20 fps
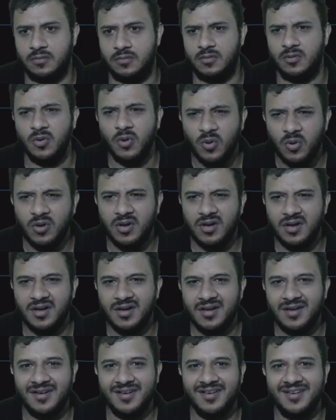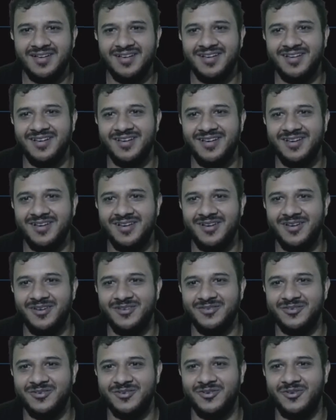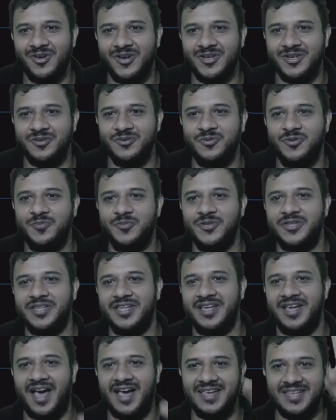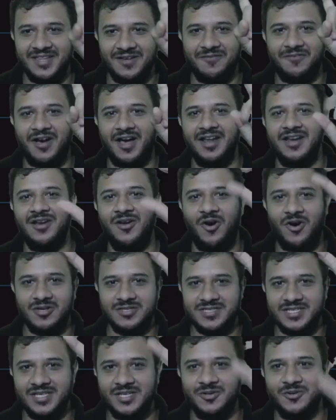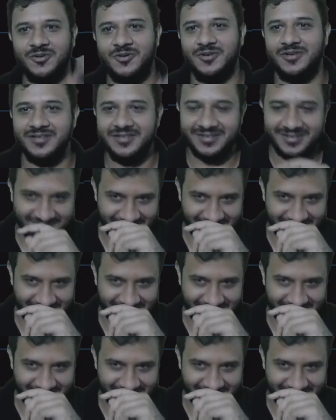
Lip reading: No? Not a no, Pute. Either 1 or 0.